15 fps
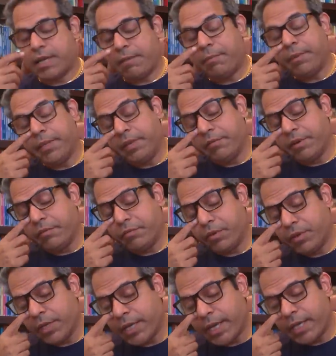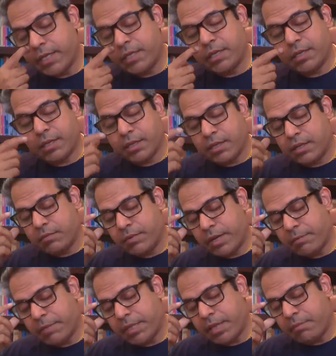example, even if you look at uh,
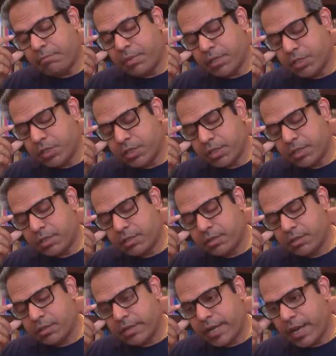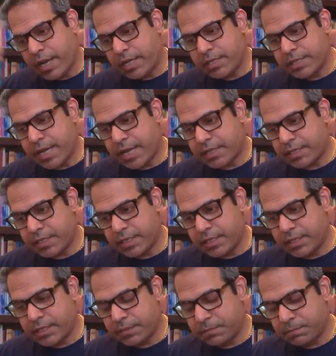when Amitabh Bachchan had his
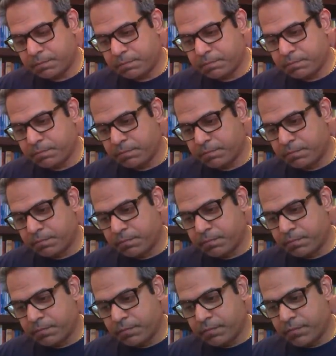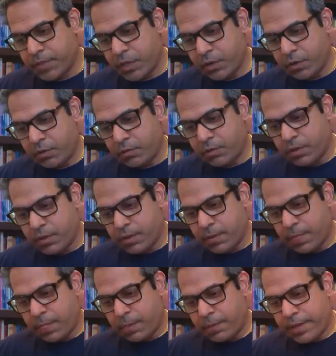accident, you know,
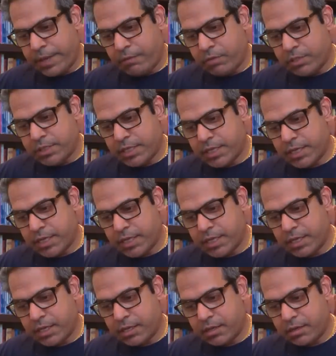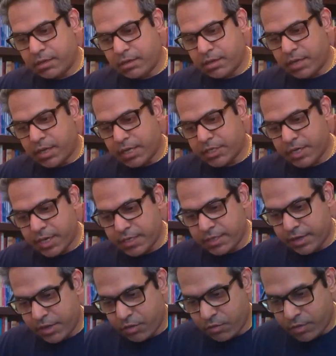it was the Gaja
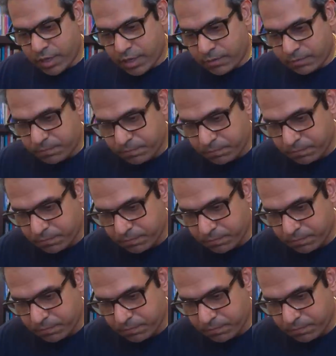Kesari yoga